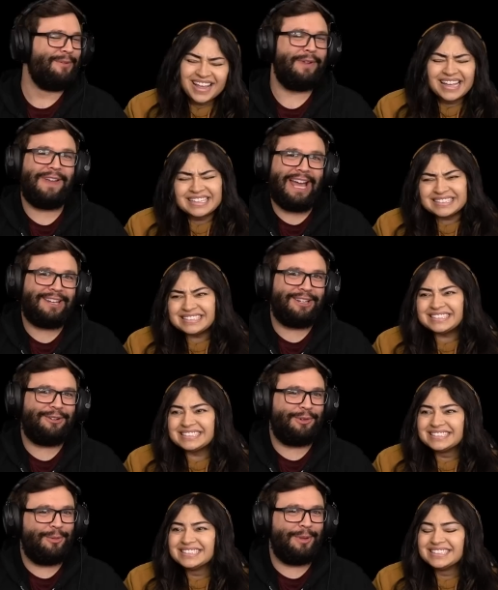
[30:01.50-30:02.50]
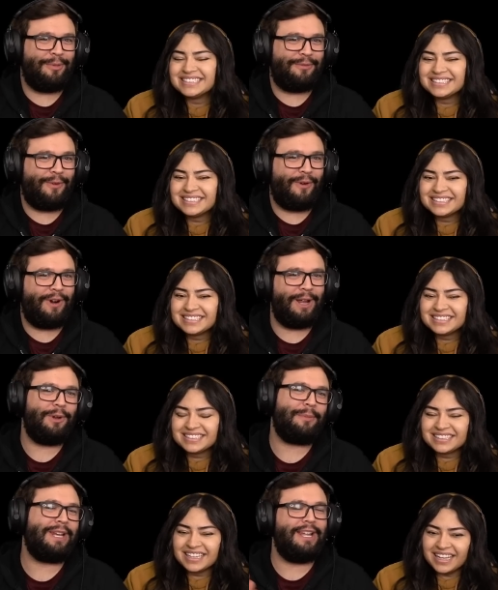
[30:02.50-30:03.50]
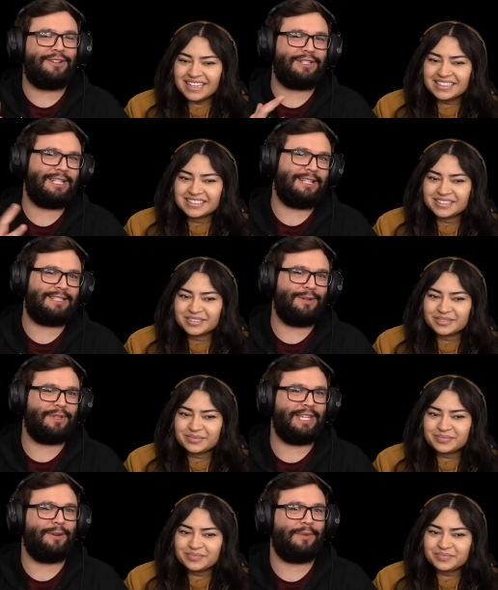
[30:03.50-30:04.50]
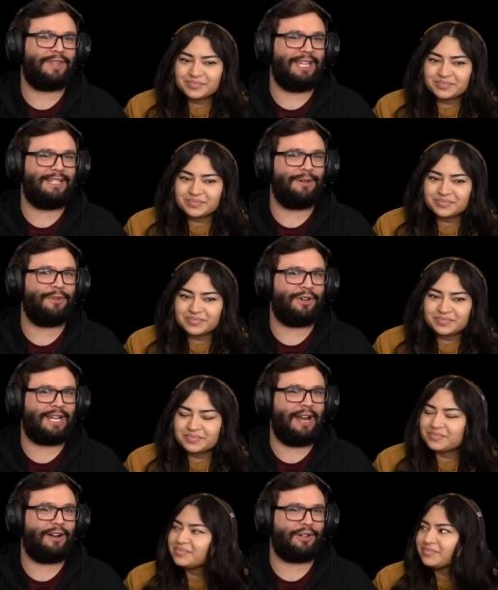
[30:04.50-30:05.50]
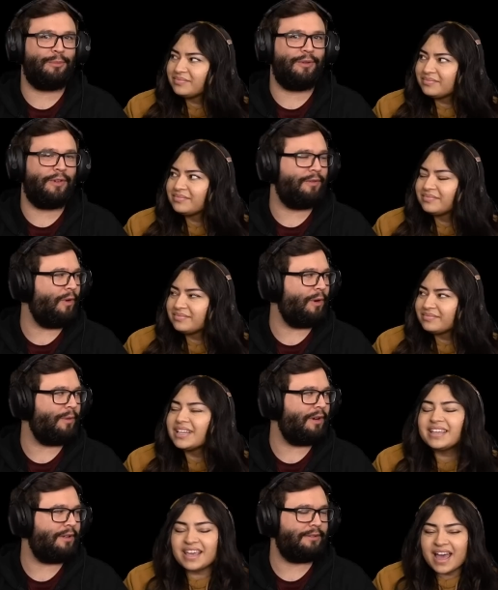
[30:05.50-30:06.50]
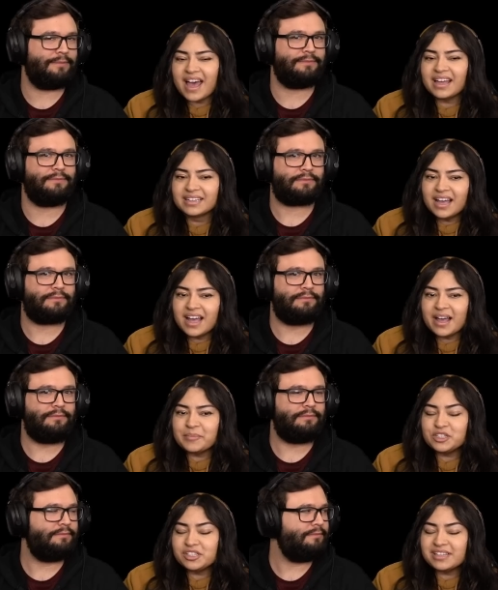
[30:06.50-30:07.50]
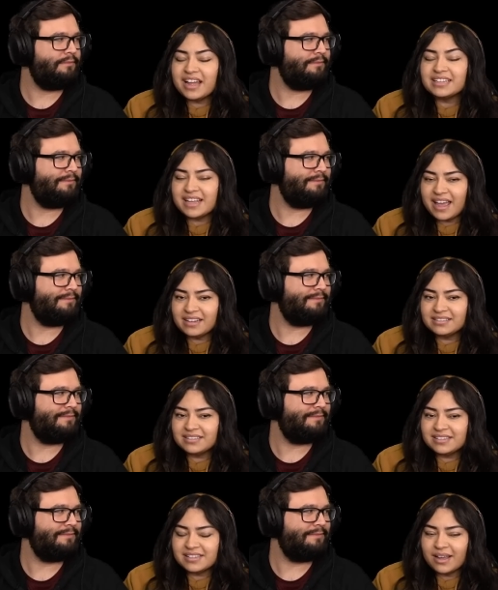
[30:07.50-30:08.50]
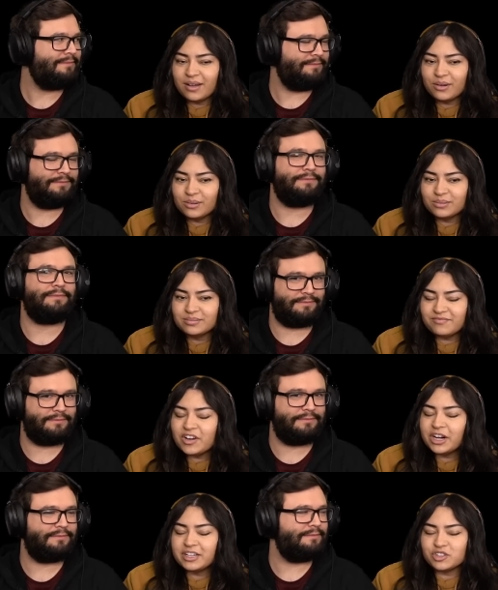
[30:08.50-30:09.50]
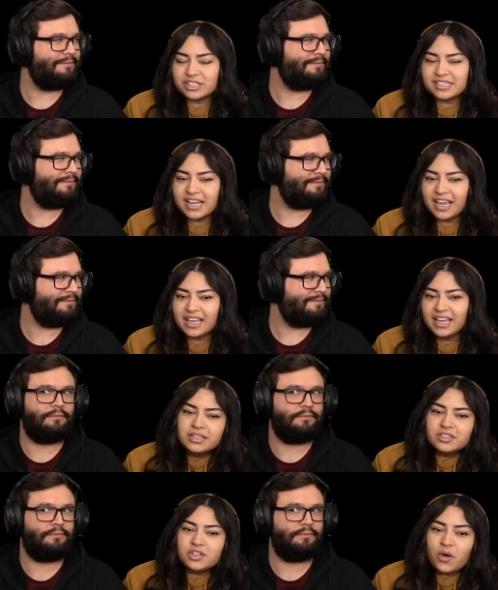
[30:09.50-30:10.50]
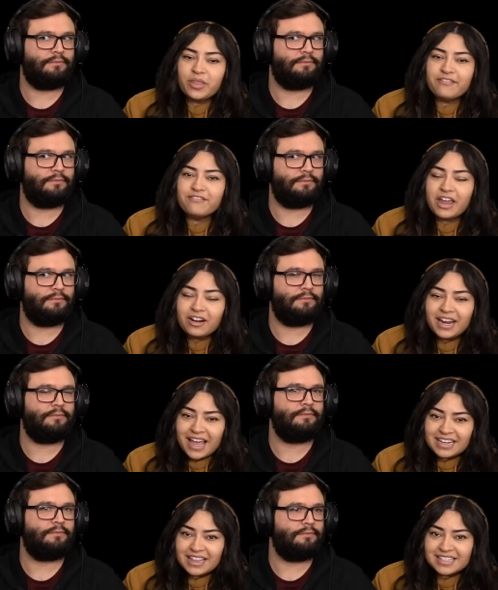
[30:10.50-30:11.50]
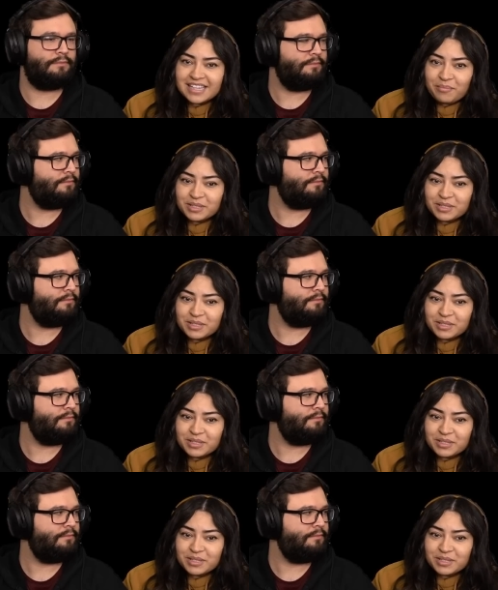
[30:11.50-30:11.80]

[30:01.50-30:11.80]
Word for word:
Speaker 1: We've had good Ruby before. It would have been yeah. interesting to see what they what they did with her character moving forward.
Speaker 2: Yeah. Um, but she's not dead. So very interesting. So the very end of this episode